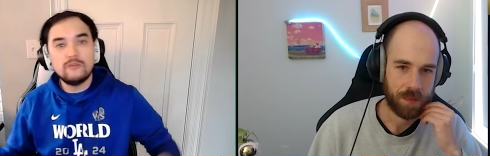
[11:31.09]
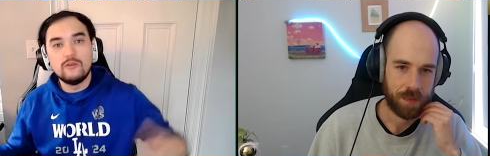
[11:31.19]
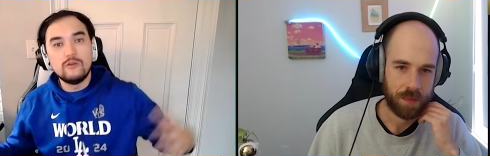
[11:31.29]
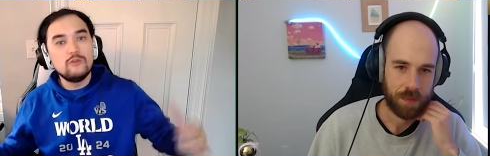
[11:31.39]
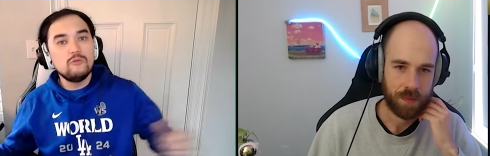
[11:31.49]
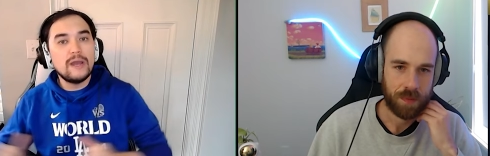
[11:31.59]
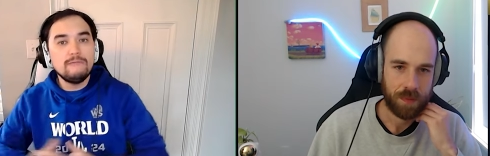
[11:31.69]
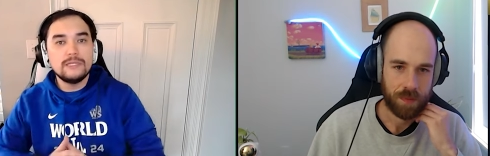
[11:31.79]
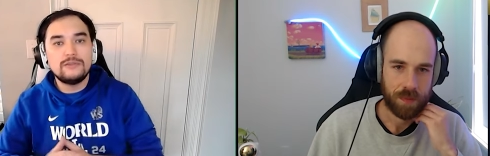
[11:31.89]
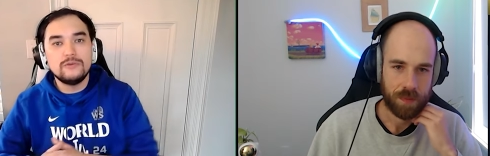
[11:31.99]
Speaker 1: the new way we
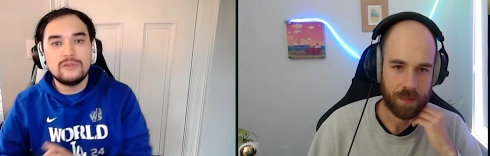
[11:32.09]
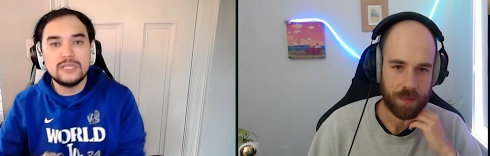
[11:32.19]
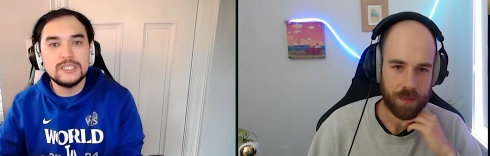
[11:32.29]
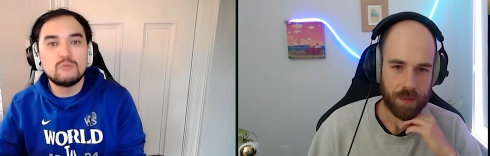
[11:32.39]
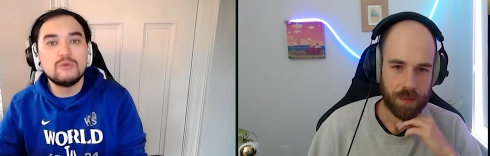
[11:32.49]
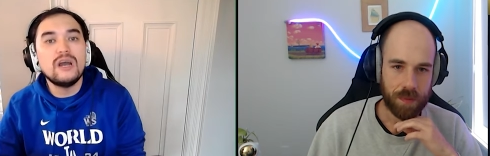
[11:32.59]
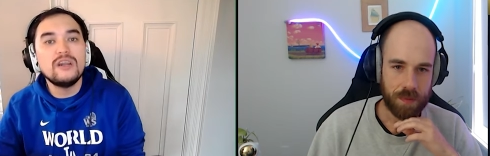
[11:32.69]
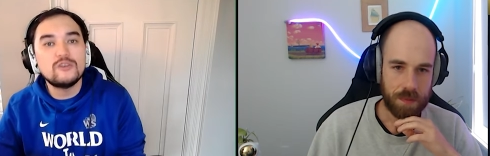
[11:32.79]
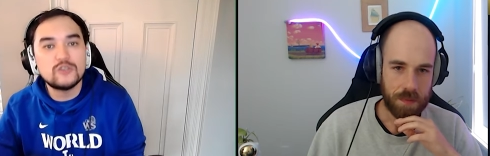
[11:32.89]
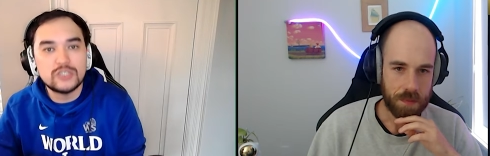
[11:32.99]
do things, we
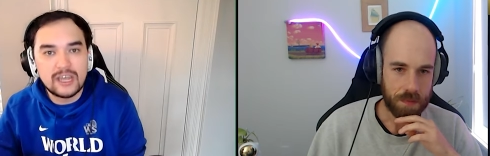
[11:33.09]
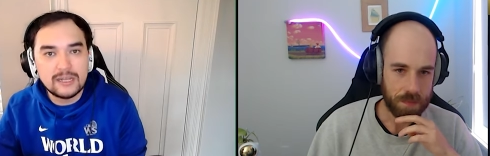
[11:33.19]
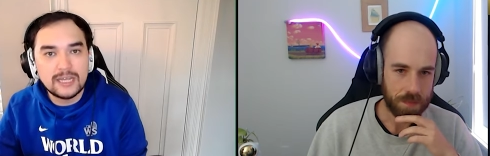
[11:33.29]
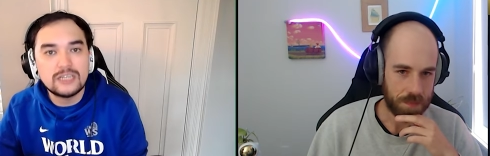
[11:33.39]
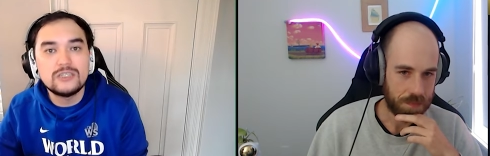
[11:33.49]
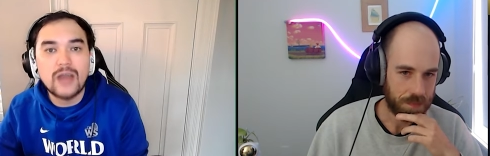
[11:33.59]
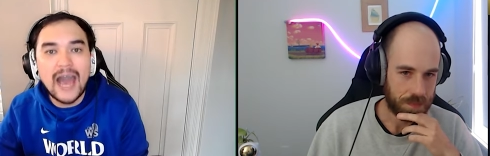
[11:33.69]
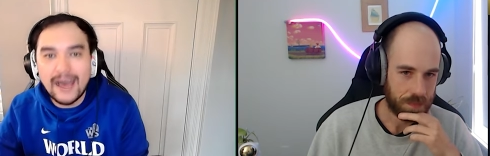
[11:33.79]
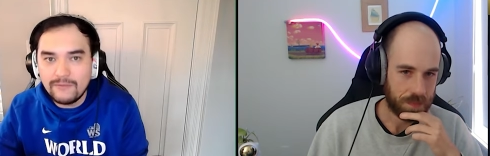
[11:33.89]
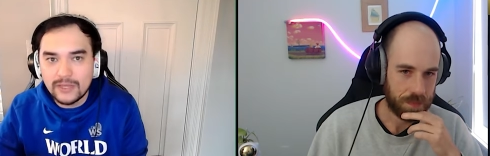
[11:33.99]
understand that
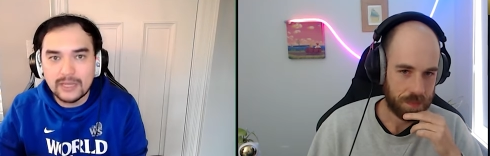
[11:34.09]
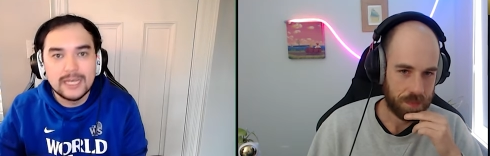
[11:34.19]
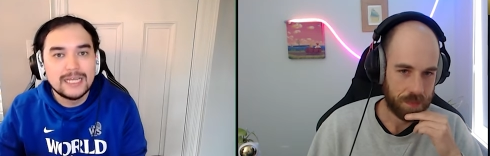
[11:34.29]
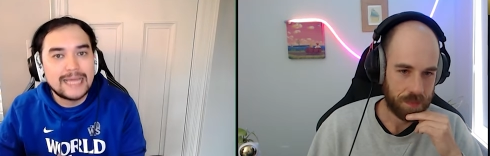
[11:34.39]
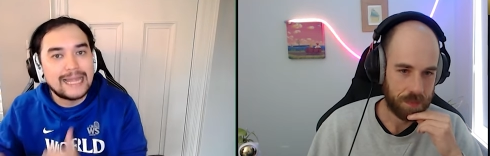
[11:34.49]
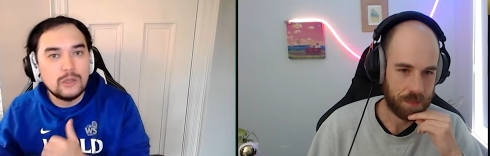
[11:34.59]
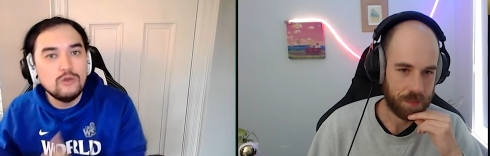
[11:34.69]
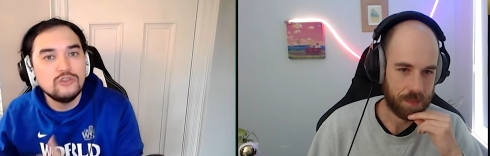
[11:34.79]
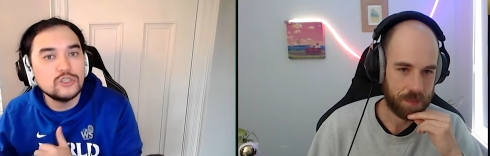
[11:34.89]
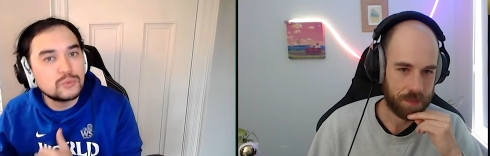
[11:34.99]
having that
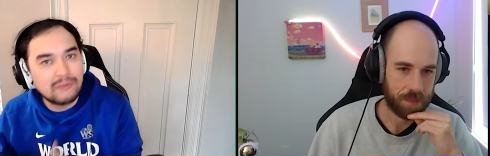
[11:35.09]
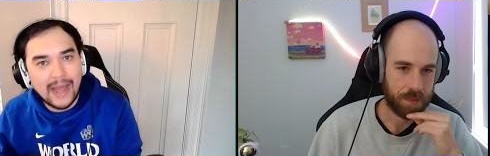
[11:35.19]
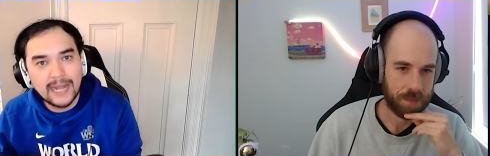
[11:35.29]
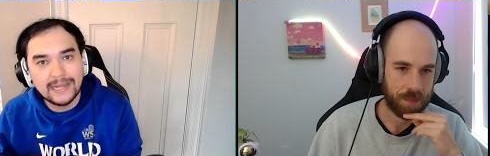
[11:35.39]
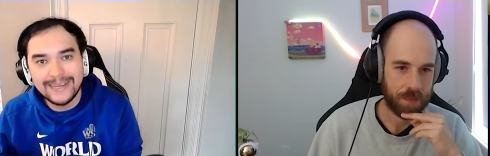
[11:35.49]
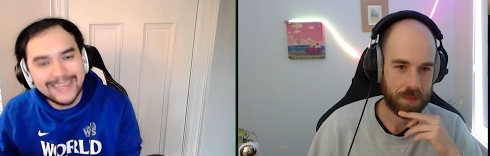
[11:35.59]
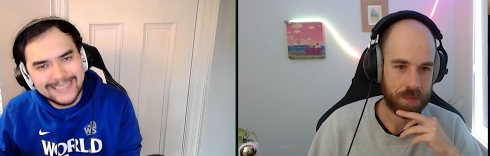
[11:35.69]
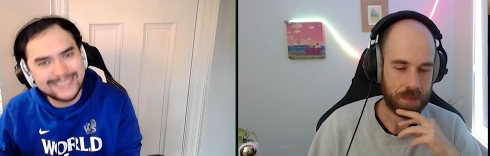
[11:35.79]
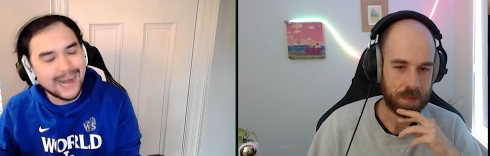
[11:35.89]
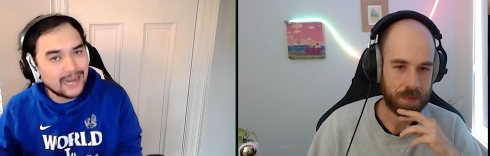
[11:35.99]
loser's bracket, it's
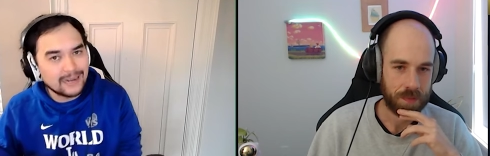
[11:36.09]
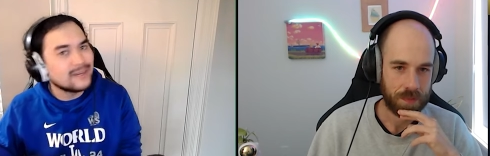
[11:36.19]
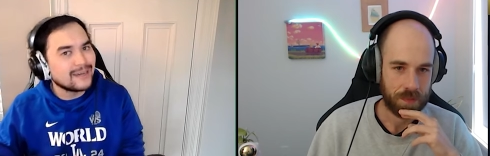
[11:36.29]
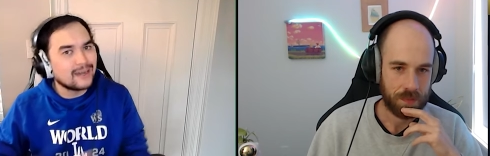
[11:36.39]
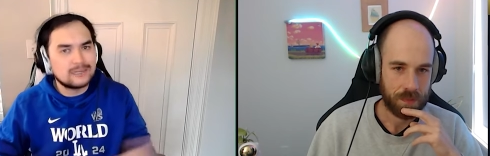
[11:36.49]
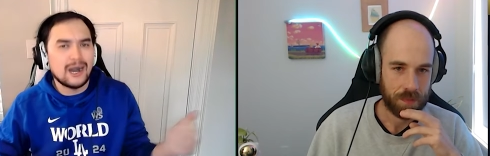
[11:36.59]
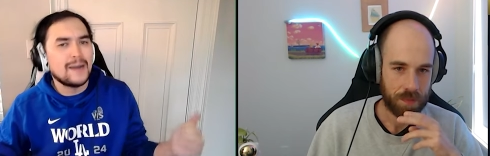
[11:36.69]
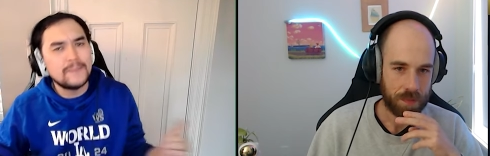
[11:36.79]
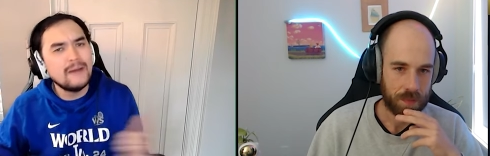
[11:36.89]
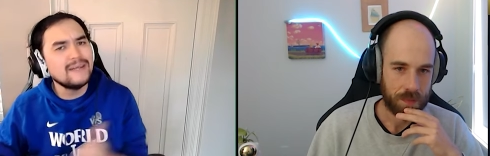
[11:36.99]
not a, a
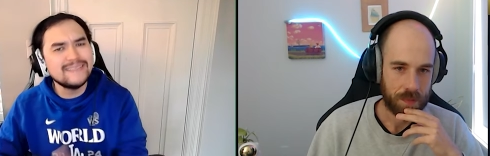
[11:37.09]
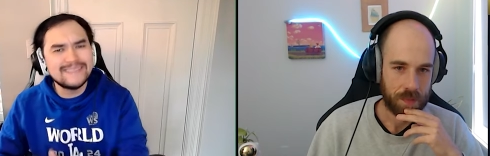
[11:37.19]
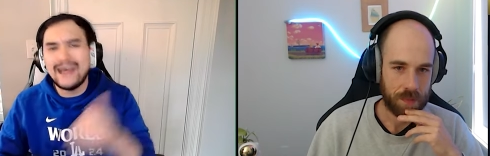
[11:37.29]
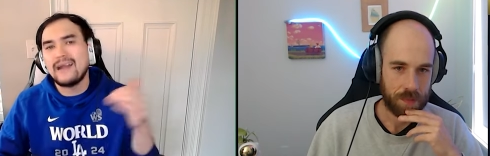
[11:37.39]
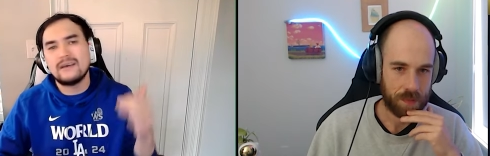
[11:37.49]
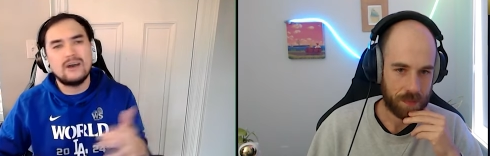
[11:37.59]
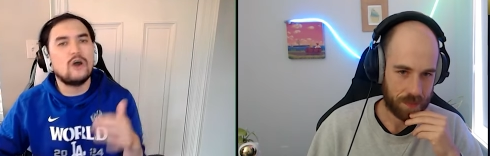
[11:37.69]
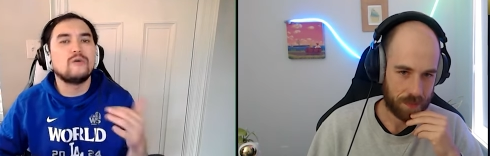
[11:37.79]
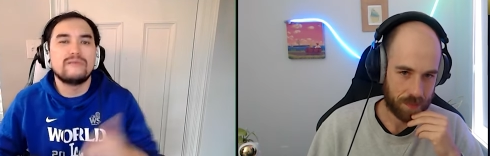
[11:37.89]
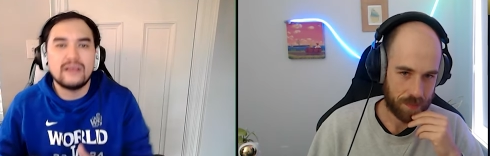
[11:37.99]
cop-out. It's not a, oh,
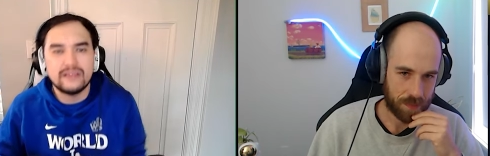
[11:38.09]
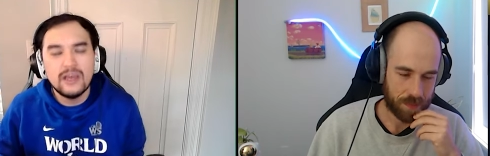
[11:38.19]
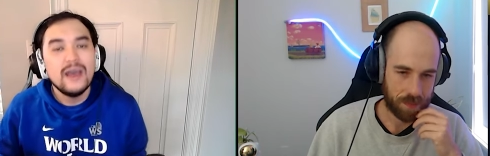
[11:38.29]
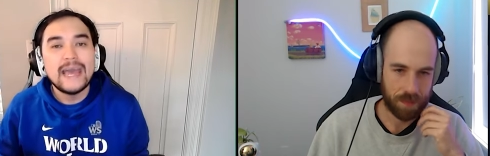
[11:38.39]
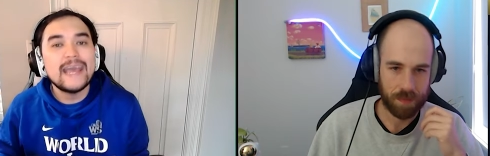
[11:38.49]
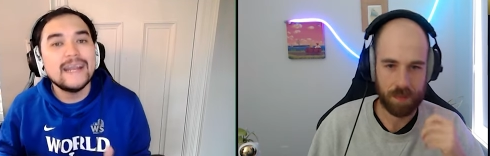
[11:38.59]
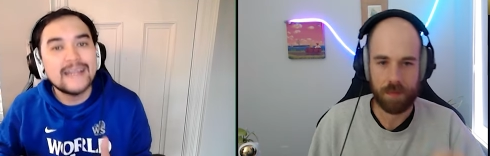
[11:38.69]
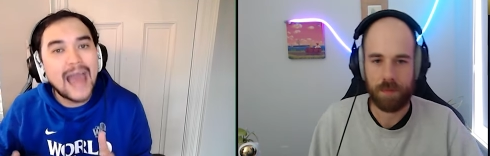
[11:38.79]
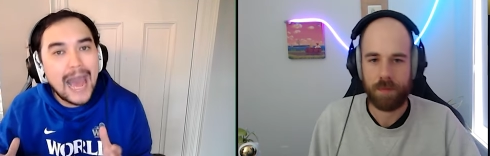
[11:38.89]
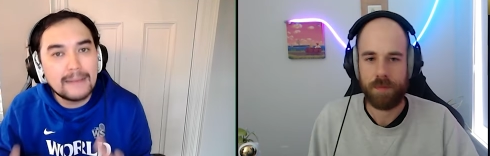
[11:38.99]
it
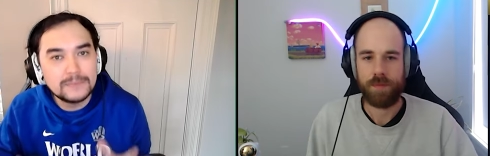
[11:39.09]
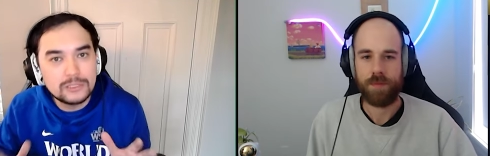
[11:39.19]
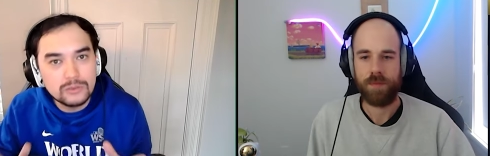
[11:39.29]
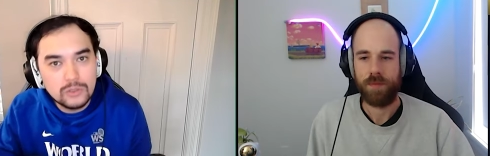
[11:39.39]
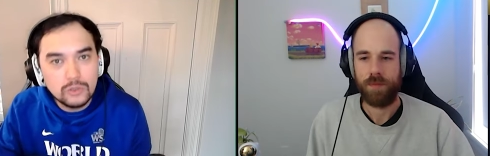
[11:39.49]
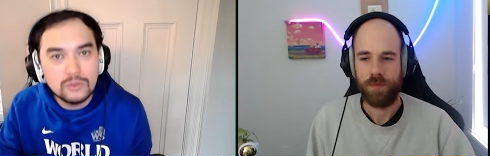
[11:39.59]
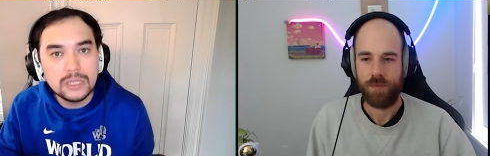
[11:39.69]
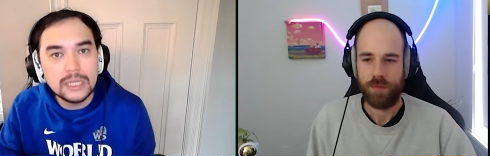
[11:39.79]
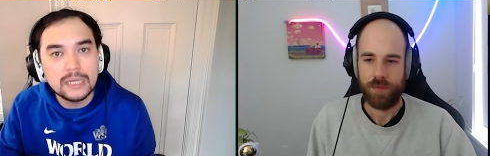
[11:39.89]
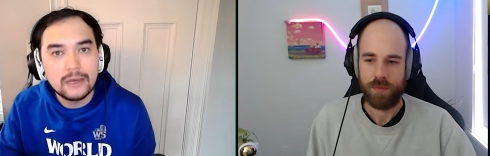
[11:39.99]
absolutely